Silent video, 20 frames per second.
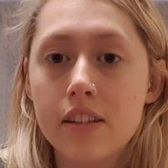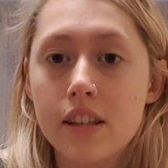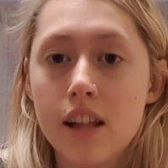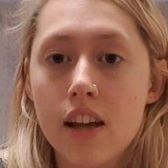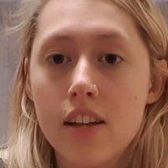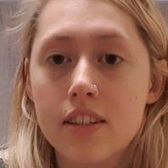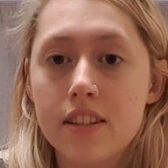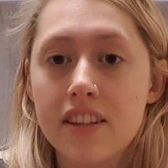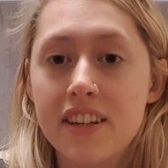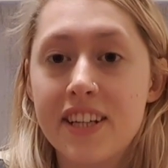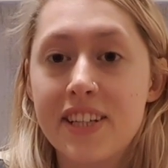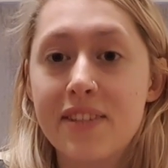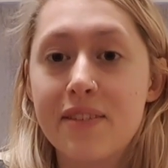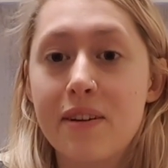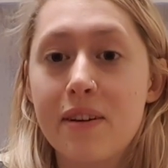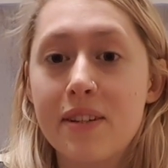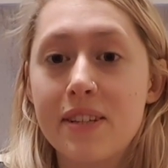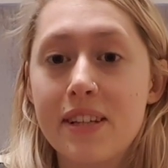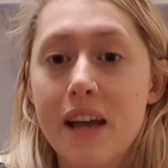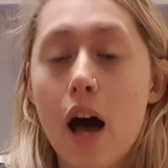last night, so I
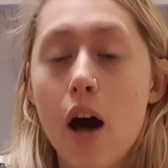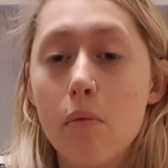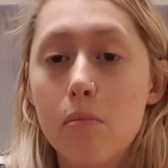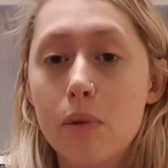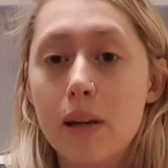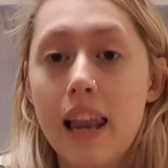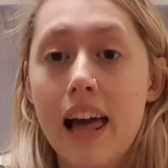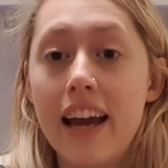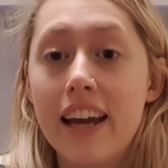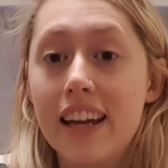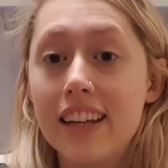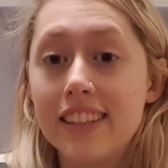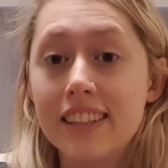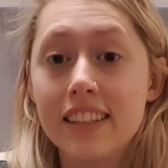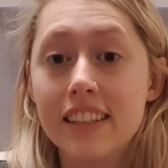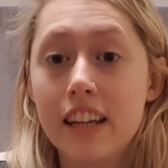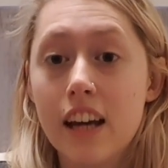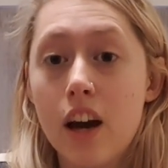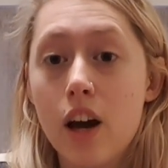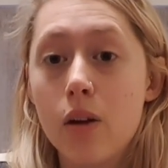was up late. I didn't
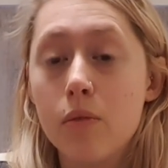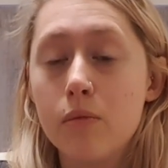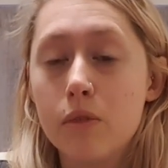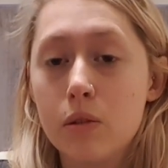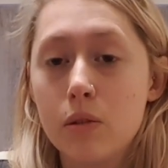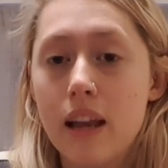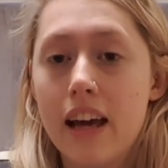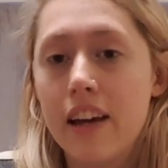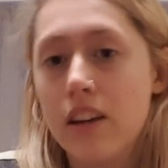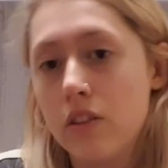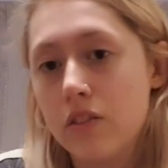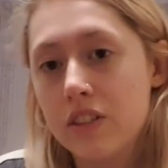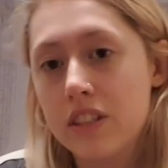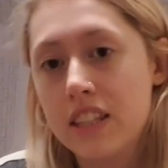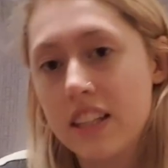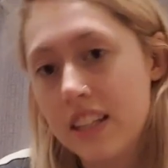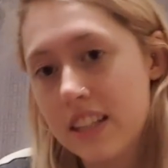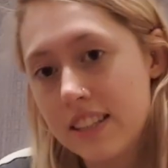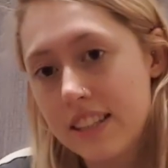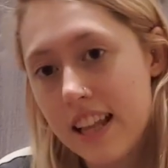get home till late, and obviously
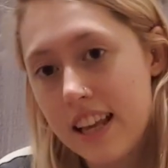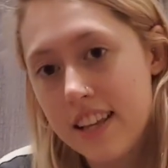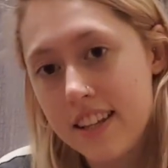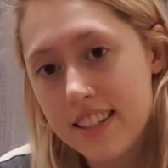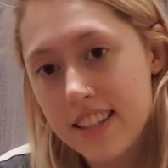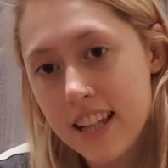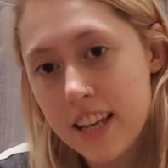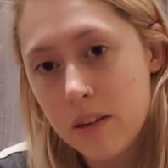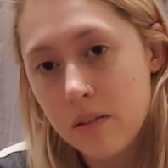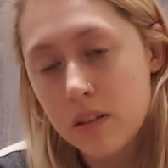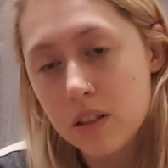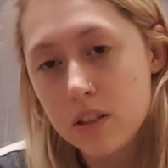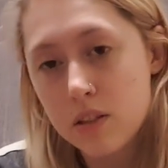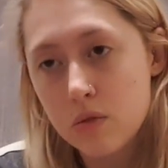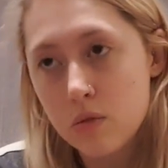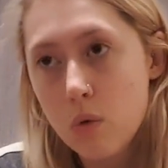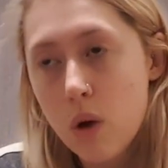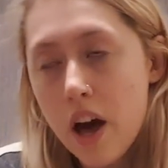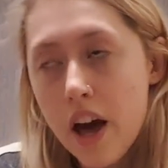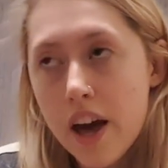there's less sleep because of
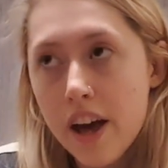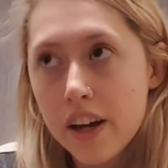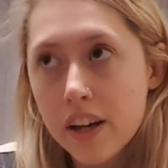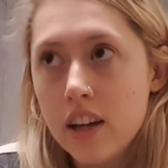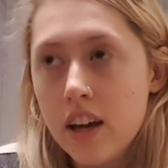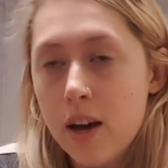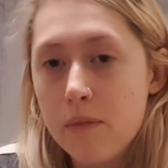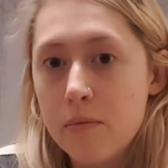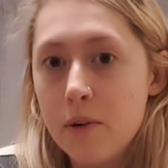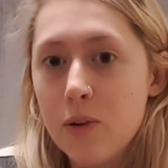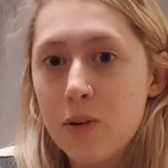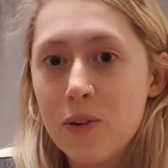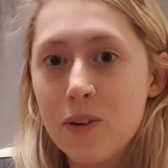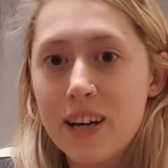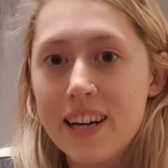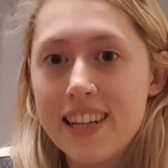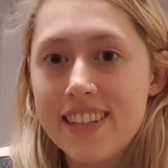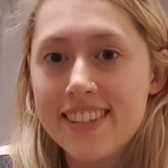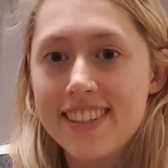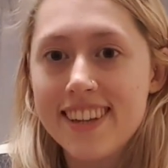work. I'm
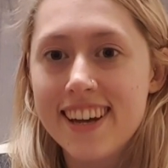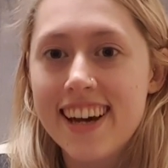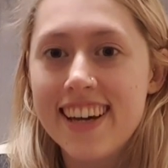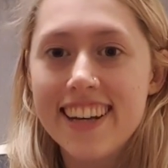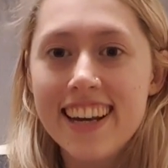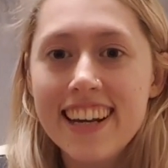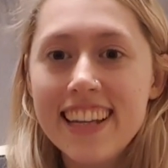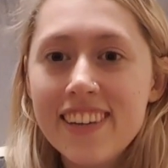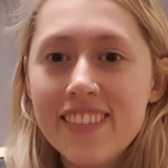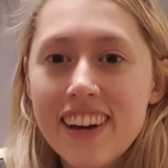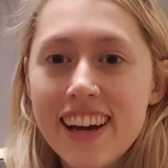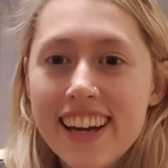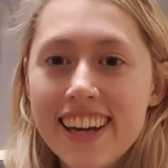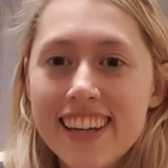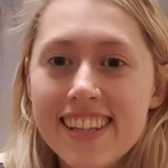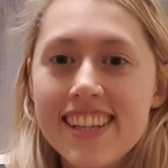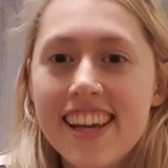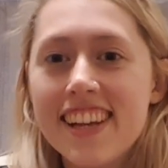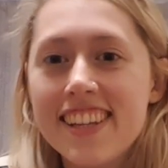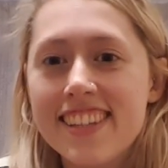always tired anyway.
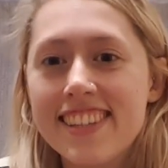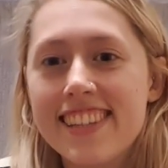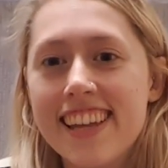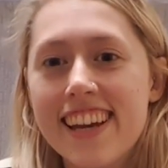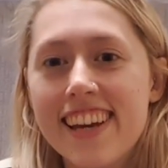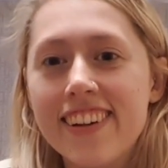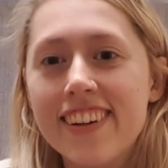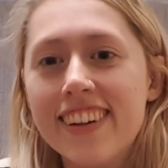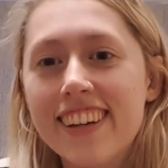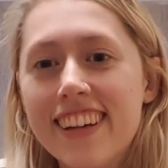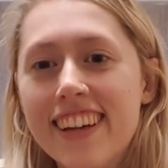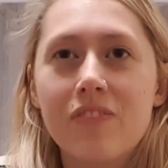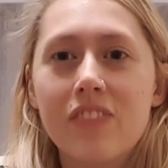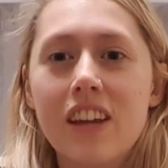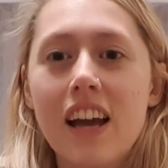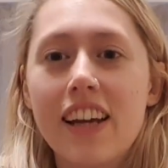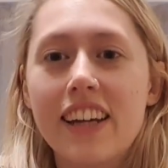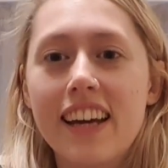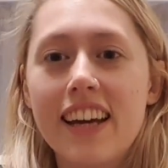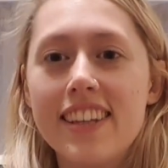It's hard to tell.
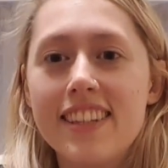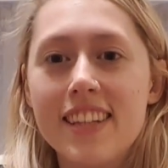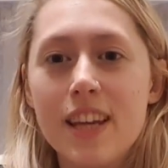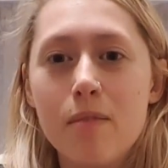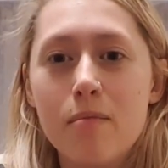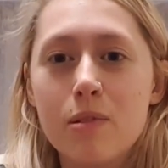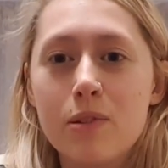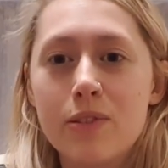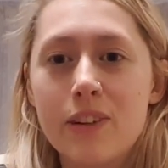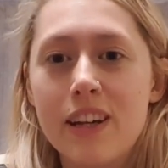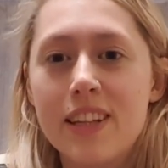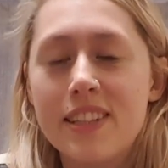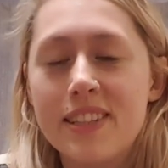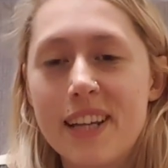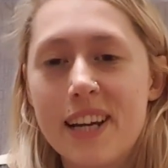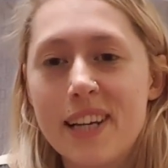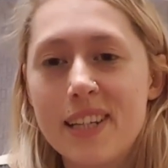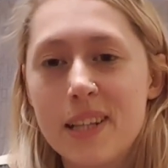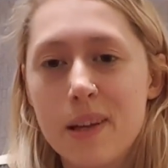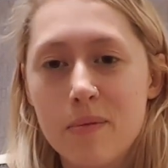I get dips throughout the
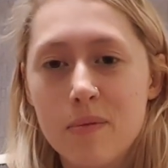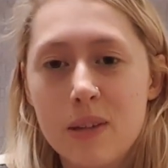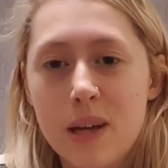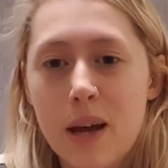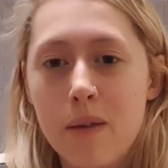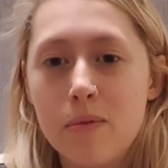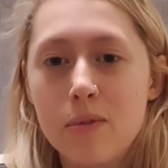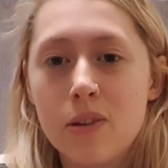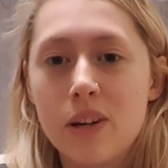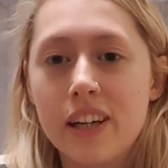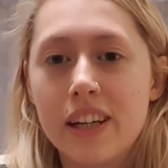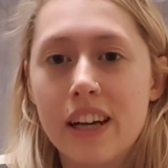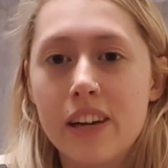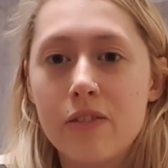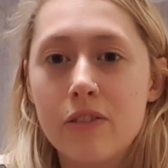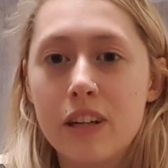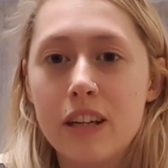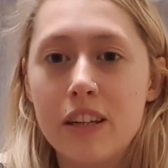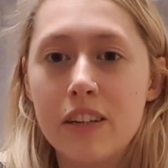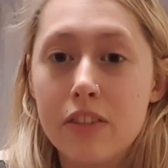day sometimes where I get
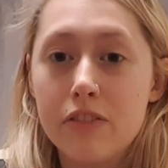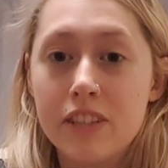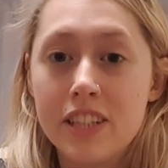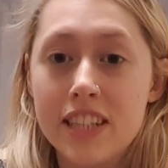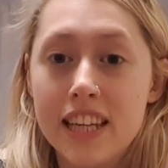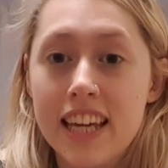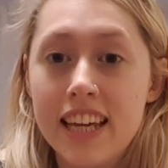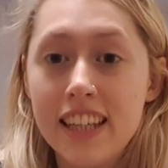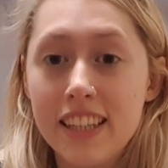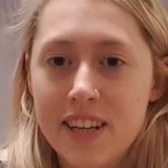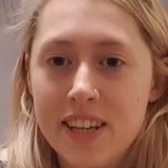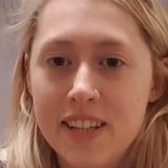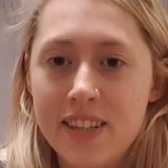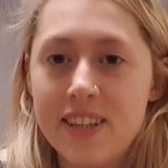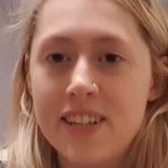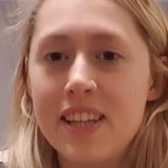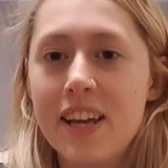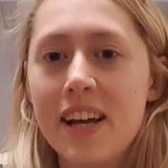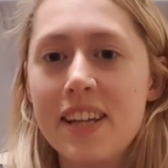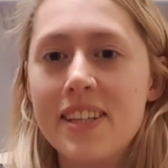really fatigued. So
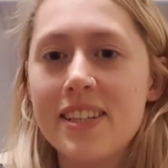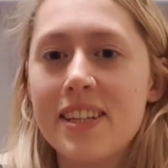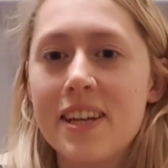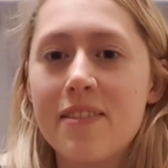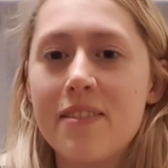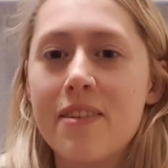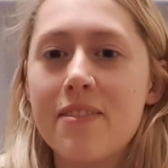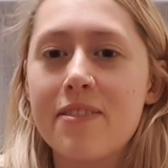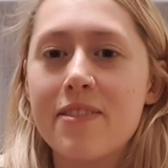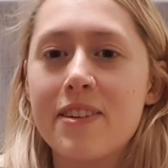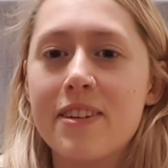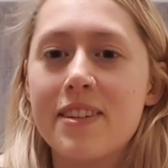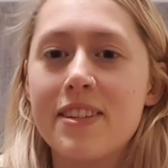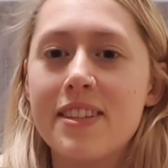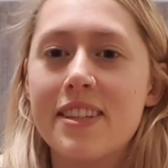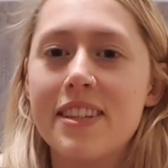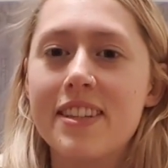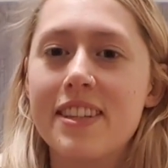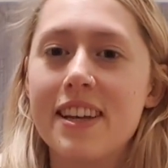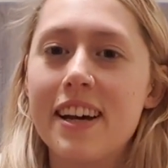it's hard to tell whether it's
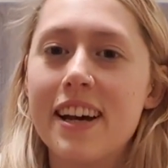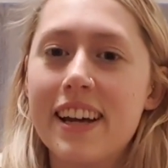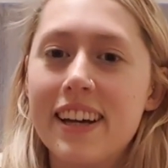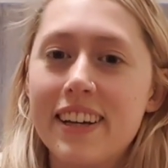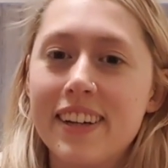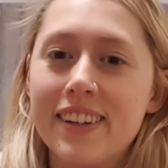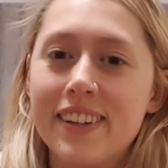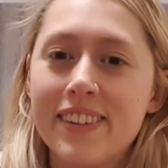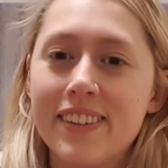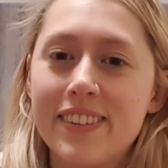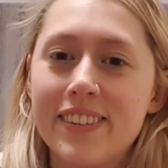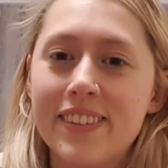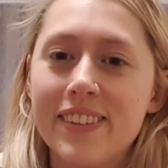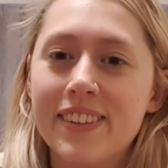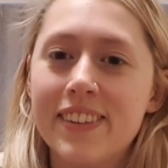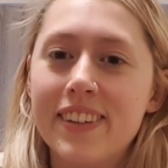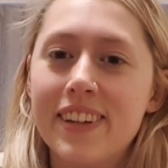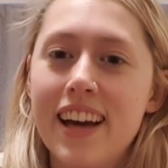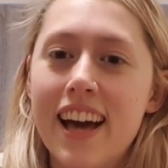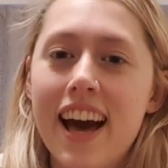the diet or...
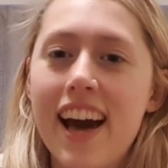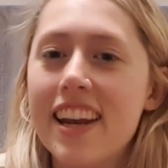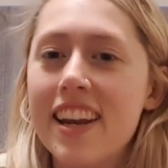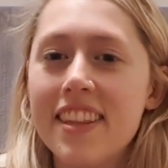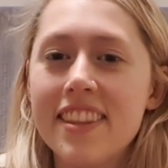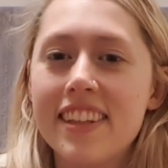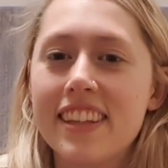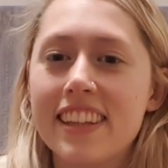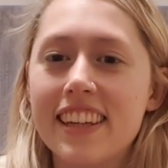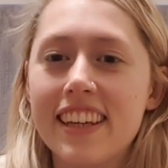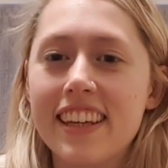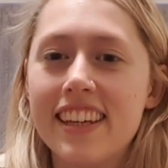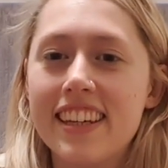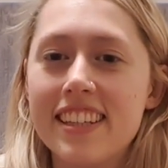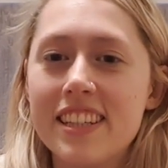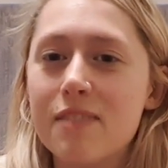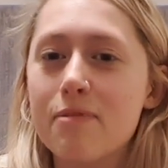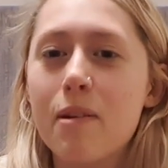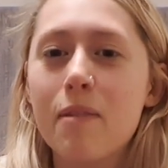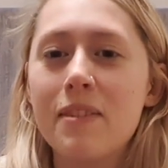I don't think it is.
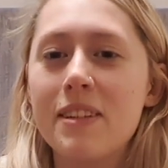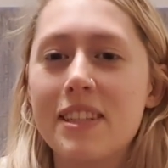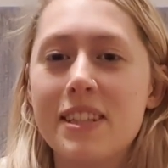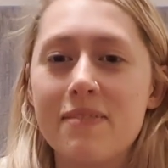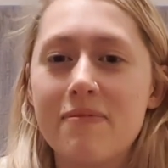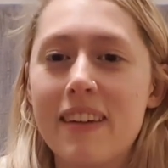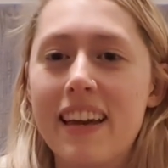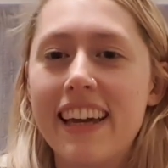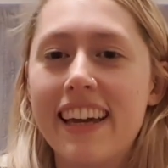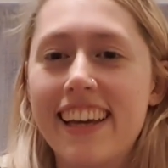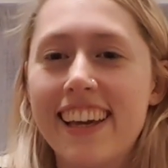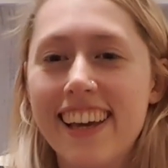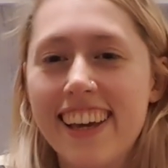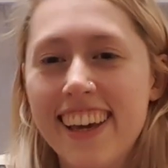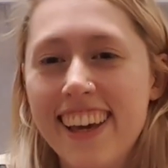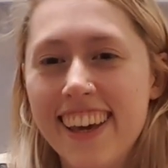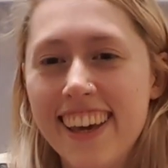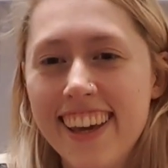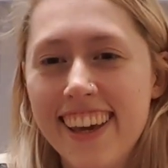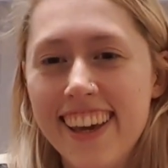It's probably just me.
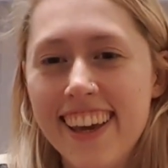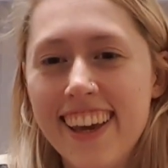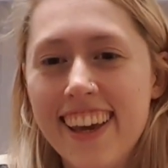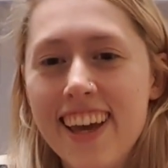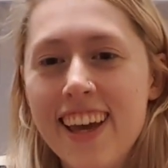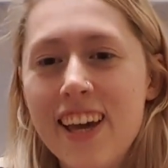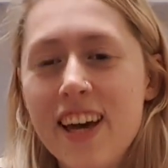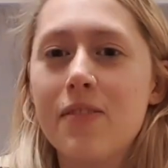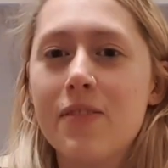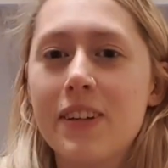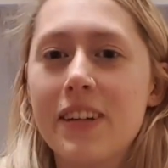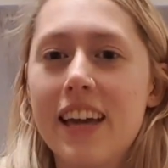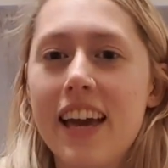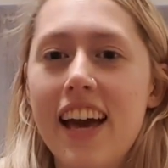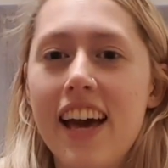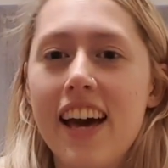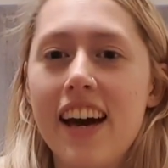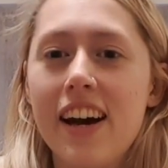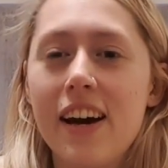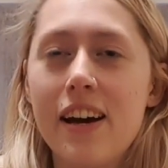But
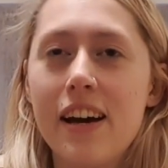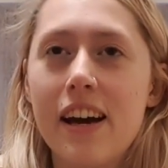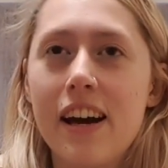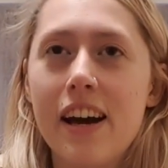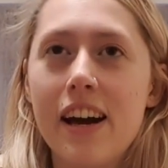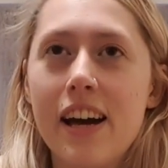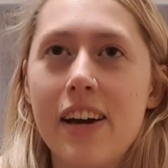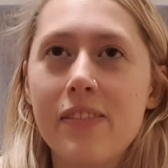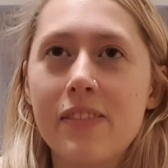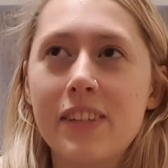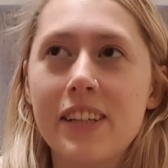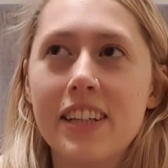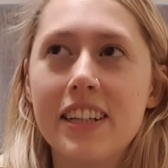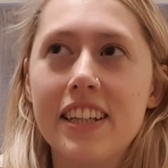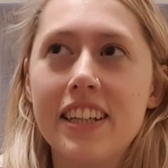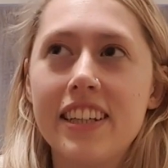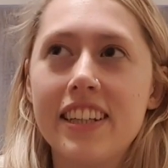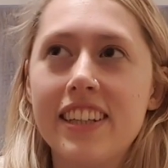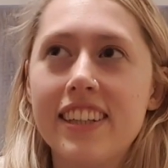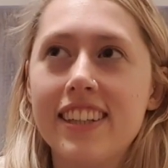yeah, I am
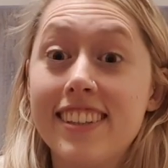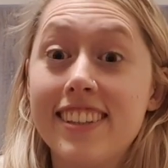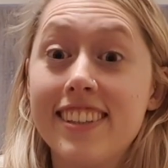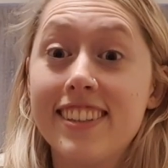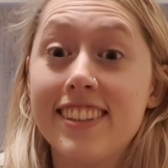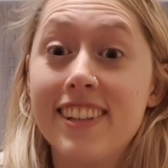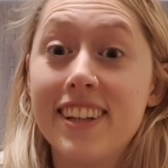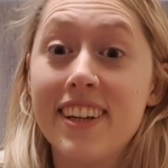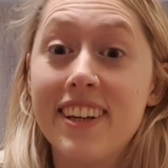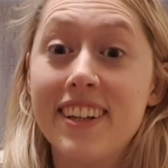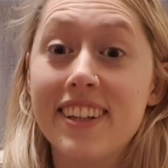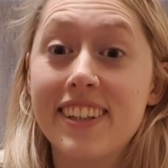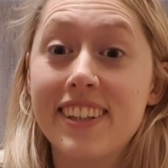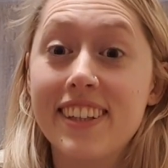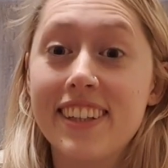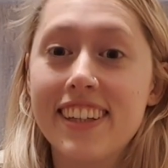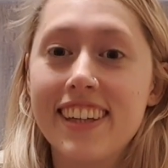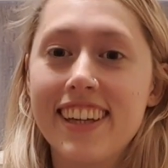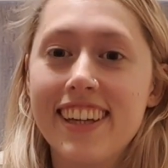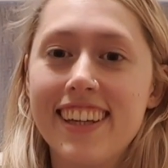gonna start
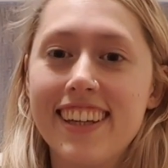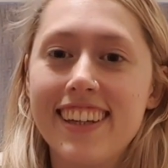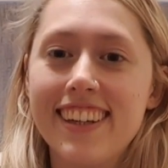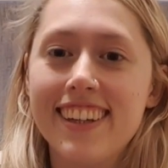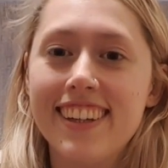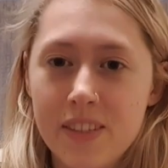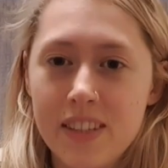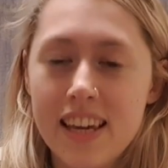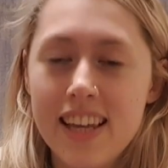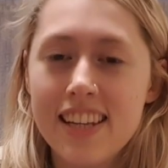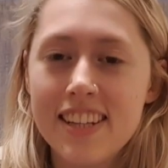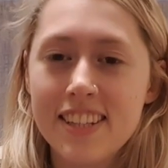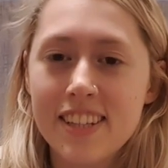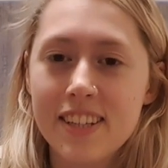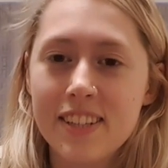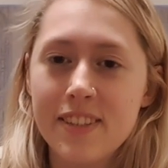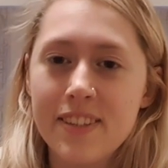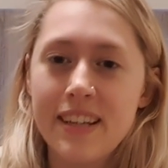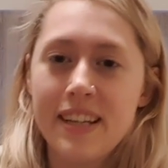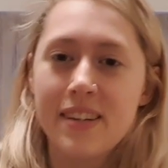cooking. So yeah, let's go
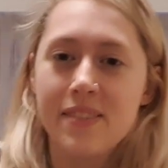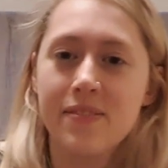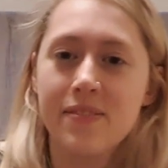do it.